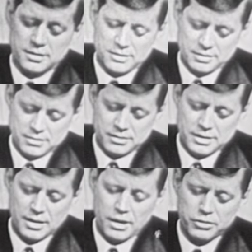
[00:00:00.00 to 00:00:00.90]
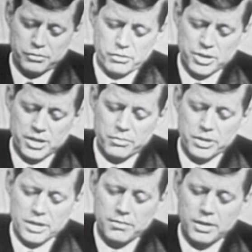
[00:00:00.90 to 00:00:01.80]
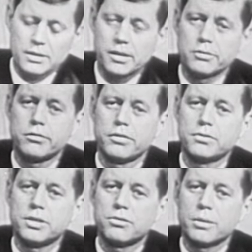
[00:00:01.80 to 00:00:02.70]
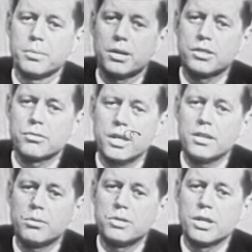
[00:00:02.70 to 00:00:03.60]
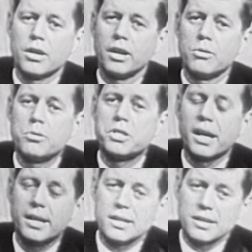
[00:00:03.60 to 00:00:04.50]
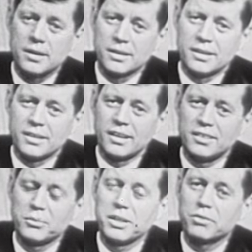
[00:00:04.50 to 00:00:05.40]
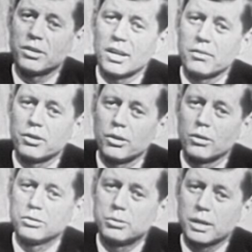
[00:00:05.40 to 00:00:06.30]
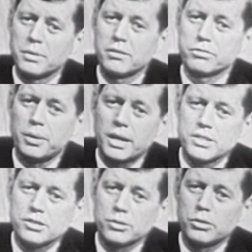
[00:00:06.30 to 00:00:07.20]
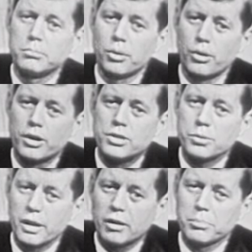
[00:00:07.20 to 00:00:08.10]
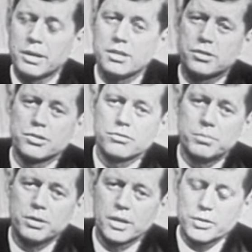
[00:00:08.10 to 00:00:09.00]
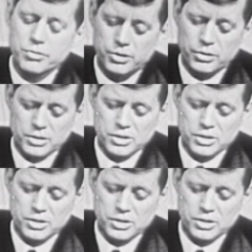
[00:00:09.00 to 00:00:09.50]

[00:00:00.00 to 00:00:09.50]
cards for us every evening at 150 Tremont Street, who's 90. And then we have a lot of girls who come in from high school and boys who are helping us distribute literature.